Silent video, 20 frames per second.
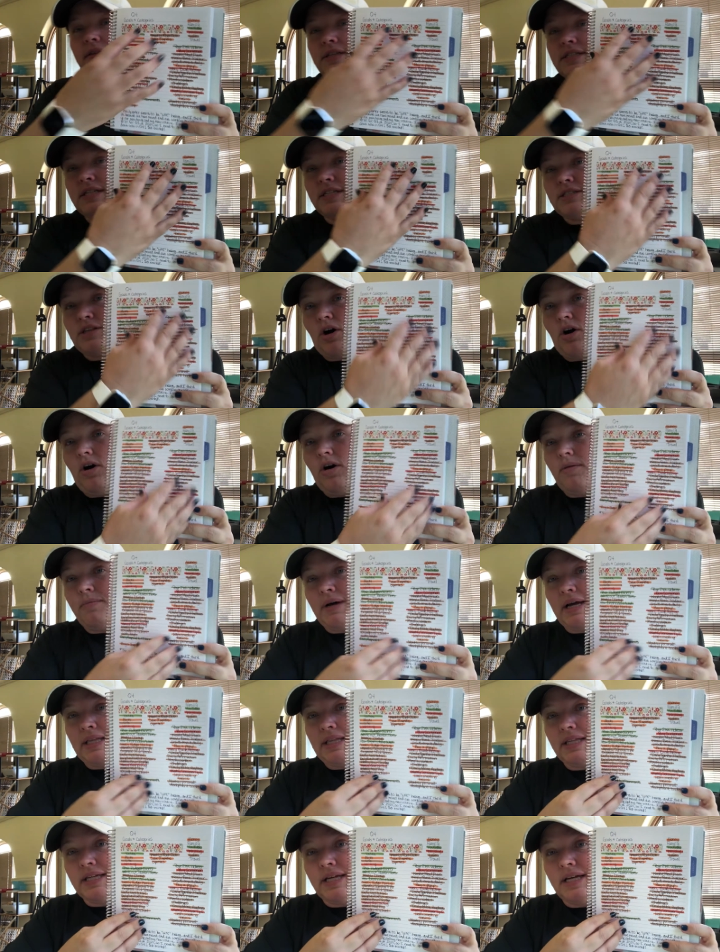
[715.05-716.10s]
This is all
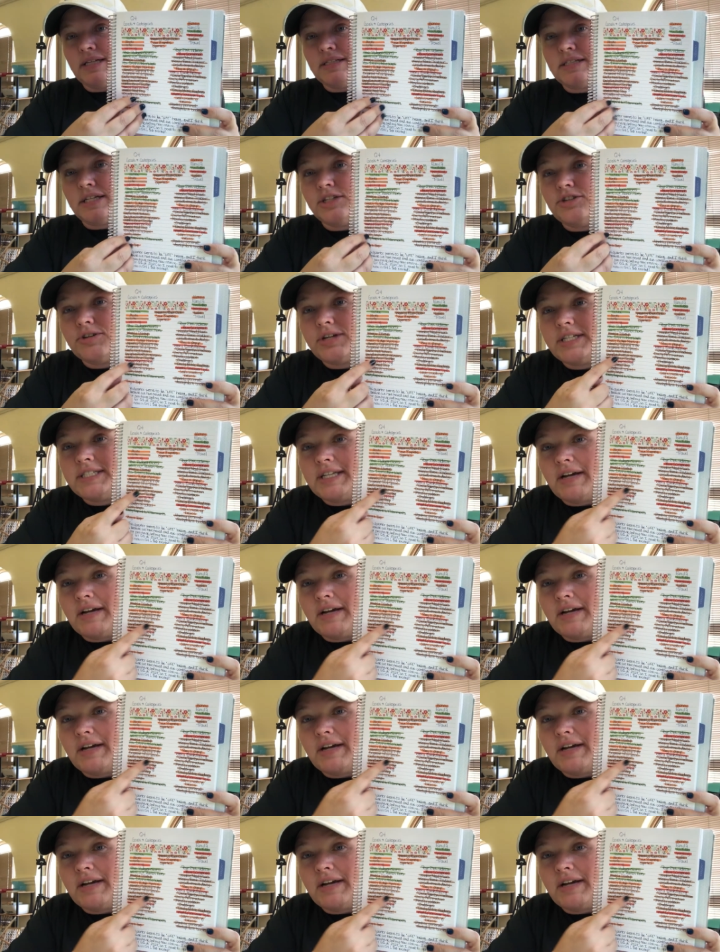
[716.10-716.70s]
my list. And you can